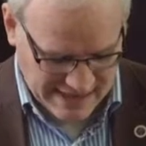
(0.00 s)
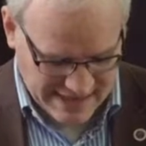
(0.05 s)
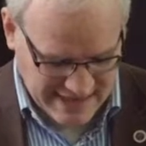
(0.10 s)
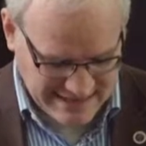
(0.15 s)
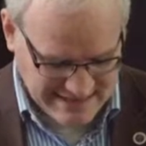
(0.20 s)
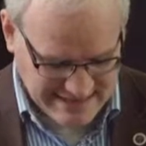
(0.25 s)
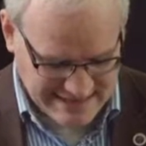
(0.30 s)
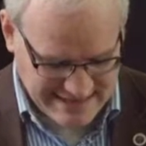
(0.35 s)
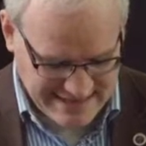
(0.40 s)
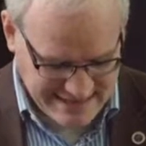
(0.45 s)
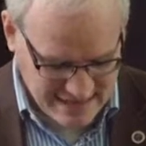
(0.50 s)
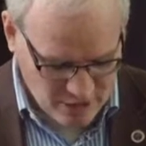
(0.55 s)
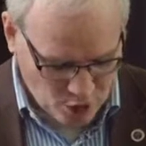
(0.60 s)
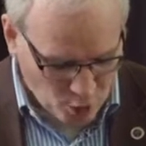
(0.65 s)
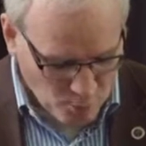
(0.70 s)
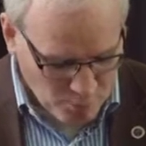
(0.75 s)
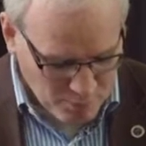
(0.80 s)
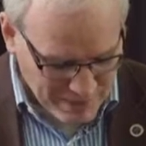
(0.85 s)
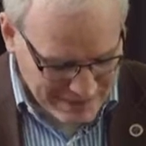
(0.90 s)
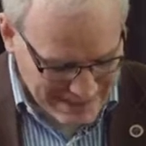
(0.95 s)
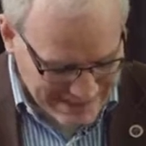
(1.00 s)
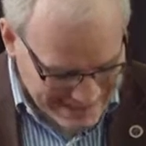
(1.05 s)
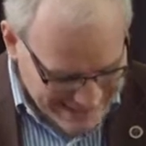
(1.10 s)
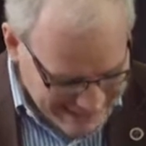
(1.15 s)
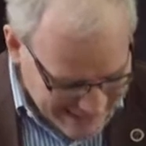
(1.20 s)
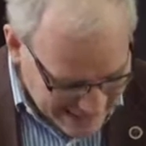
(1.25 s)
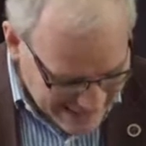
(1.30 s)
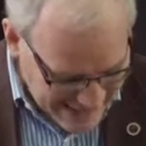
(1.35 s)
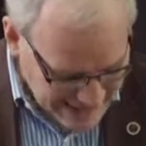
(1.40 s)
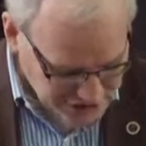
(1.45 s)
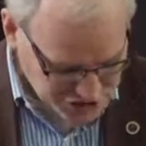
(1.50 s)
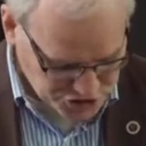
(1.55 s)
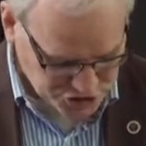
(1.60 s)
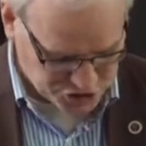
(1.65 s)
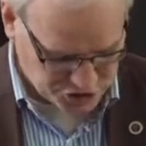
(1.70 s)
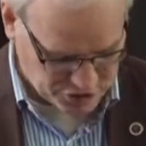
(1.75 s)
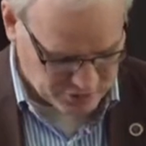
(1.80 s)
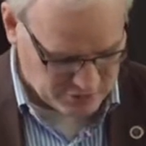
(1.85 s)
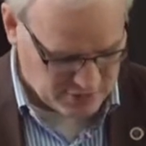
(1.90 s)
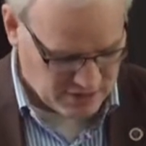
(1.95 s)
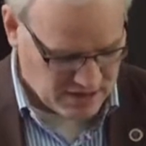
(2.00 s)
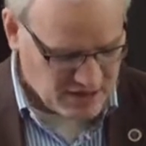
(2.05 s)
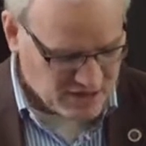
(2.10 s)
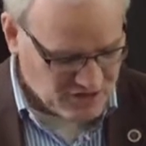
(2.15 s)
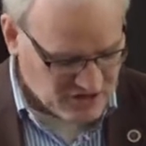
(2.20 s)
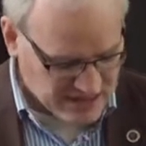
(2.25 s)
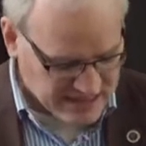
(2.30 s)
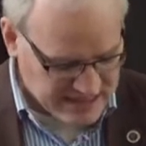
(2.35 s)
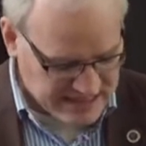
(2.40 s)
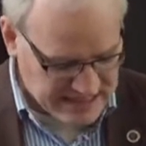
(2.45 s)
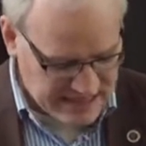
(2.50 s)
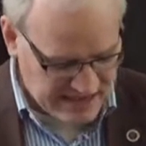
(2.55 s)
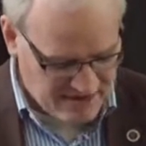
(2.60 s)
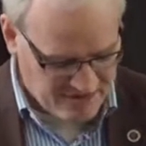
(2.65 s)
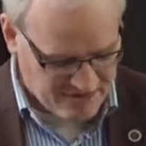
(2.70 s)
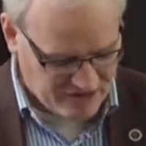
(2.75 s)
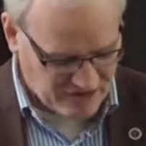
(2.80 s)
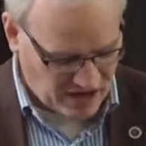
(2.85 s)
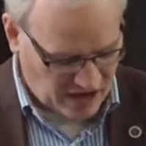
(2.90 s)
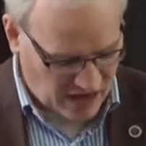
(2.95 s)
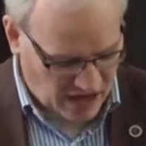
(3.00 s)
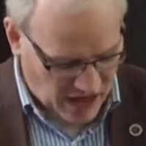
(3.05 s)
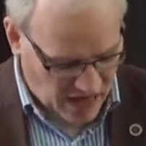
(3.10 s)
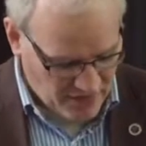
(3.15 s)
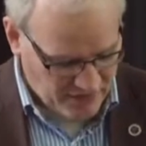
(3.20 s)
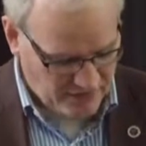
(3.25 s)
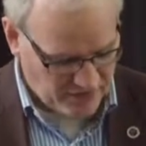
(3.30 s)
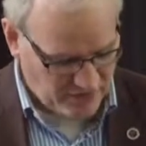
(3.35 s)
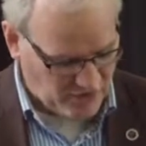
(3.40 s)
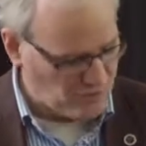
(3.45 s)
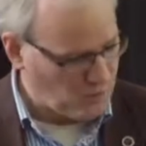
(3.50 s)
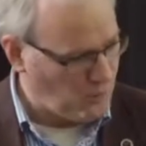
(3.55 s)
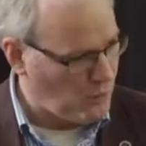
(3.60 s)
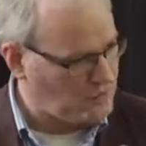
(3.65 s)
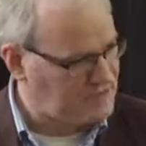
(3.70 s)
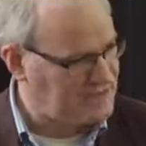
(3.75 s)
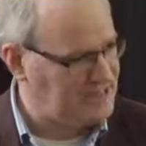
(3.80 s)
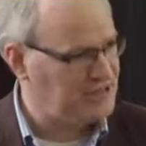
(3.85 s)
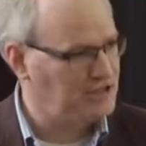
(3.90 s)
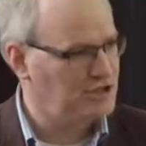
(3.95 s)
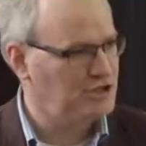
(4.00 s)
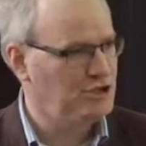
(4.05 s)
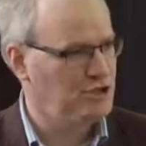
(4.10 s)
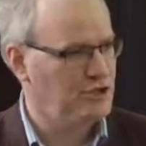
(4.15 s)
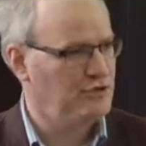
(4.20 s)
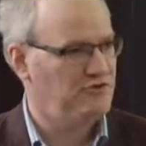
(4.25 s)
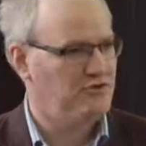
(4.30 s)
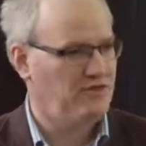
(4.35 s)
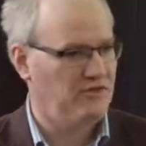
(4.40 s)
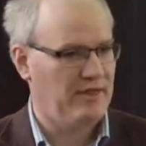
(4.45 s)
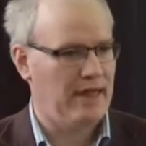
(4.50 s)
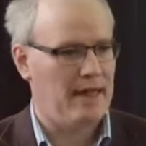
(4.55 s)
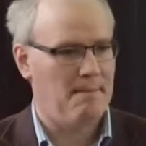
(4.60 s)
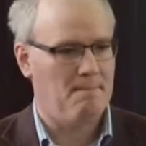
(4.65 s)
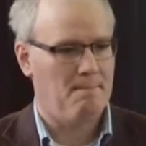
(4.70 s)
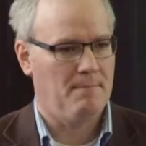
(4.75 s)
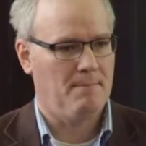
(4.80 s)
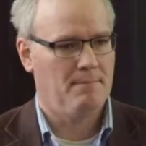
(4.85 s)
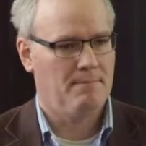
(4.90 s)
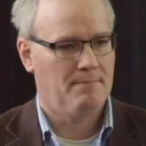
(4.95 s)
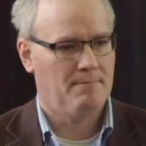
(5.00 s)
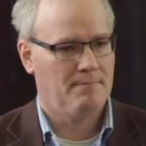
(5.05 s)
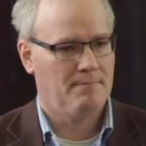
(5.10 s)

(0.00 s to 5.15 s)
is the obligation to give to others what is due to them.